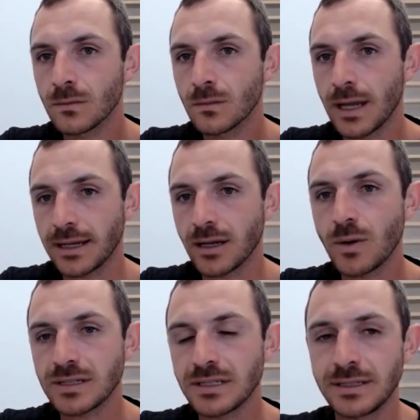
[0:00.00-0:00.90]
Hey, good
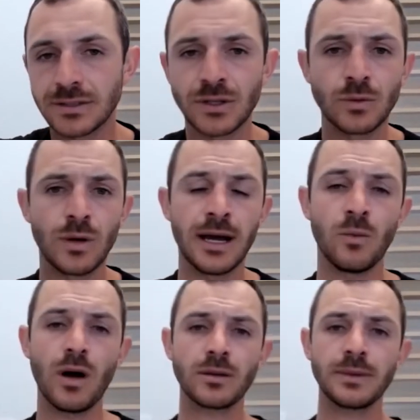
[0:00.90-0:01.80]
questions here. So
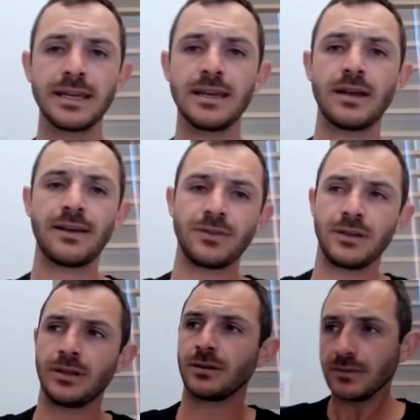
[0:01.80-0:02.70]
welcome again. If
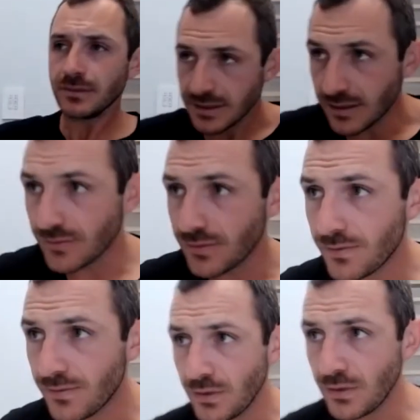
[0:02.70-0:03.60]
you're see a
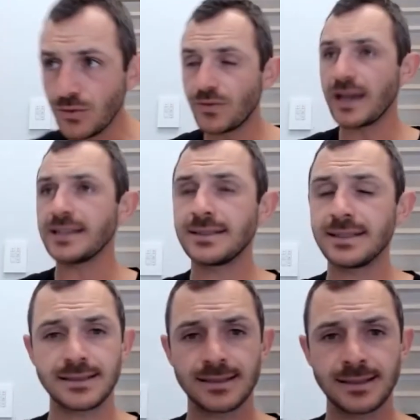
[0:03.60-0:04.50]
few new
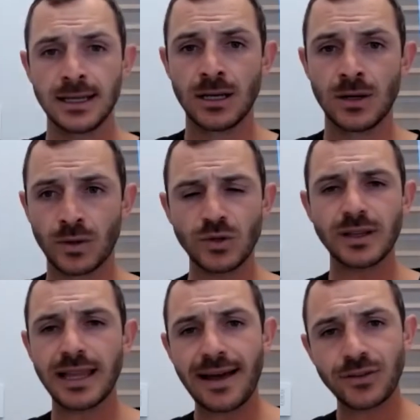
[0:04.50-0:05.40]
faces, we're doing
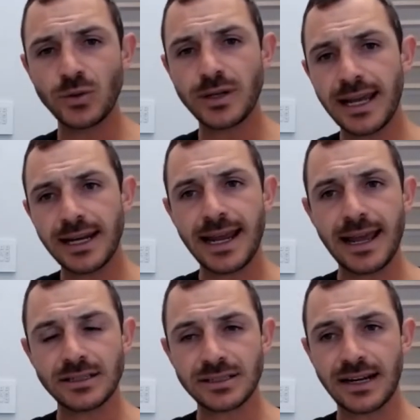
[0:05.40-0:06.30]
a live Q&A
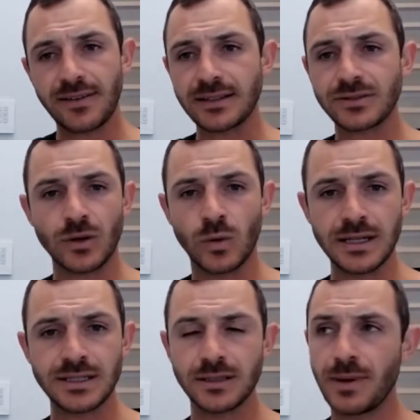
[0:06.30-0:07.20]
today, just kind of answering
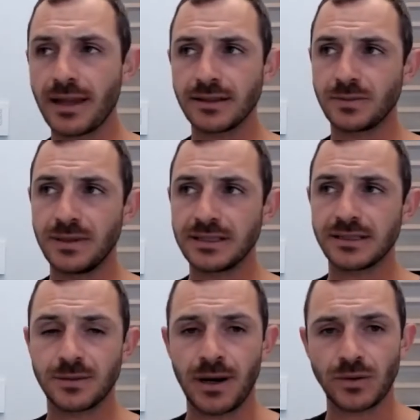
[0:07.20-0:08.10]
questions about this
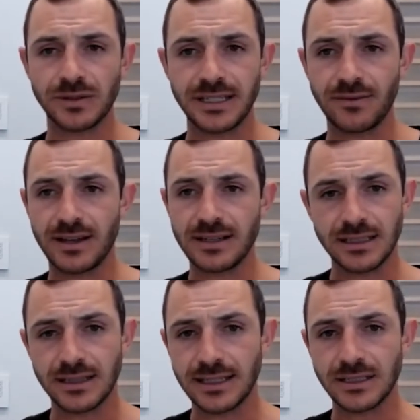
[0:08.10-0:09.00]
business, about real estate
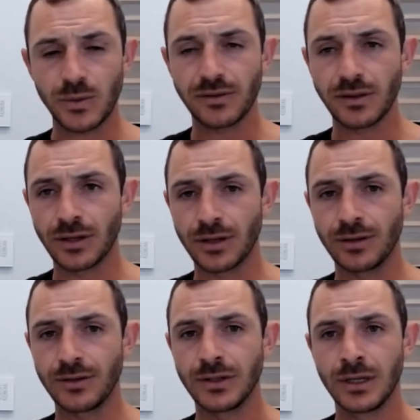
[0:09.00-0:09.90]
investing, things that we've learned